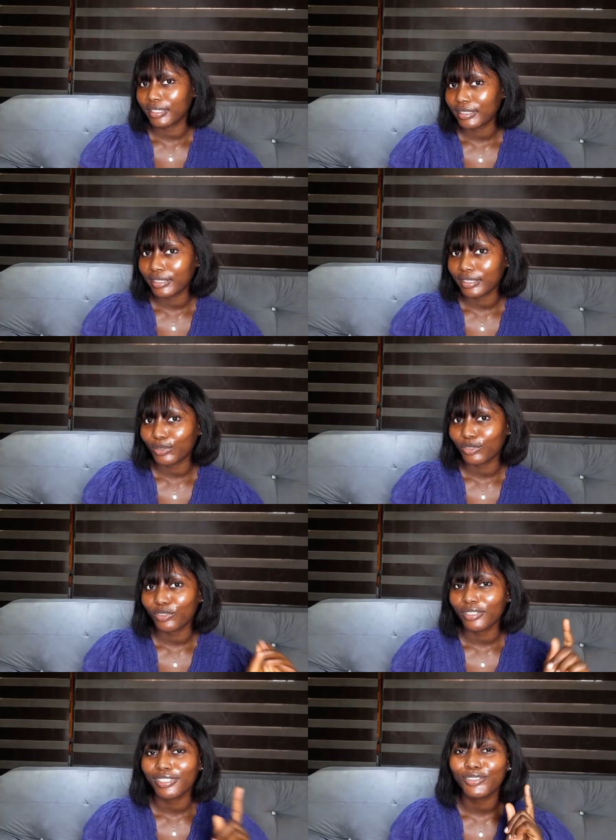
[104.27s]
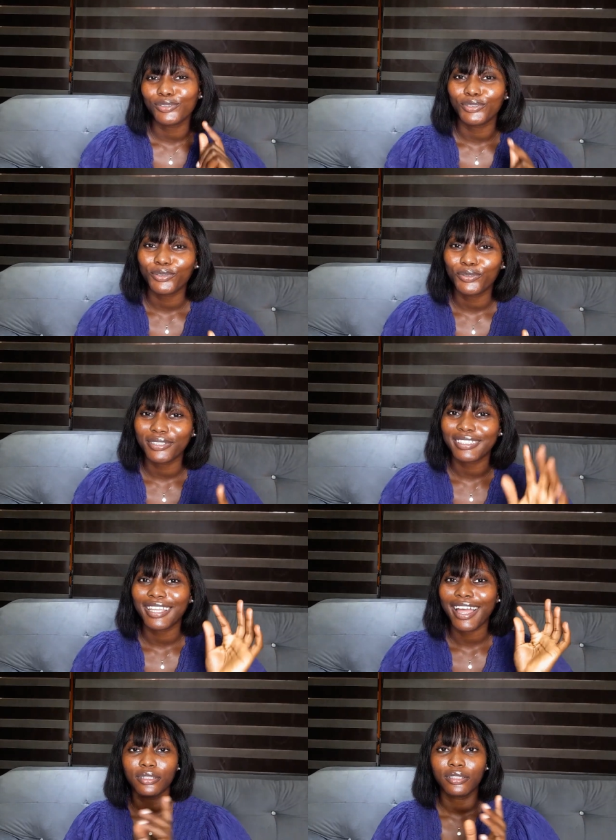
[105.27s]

Next thing you need to know is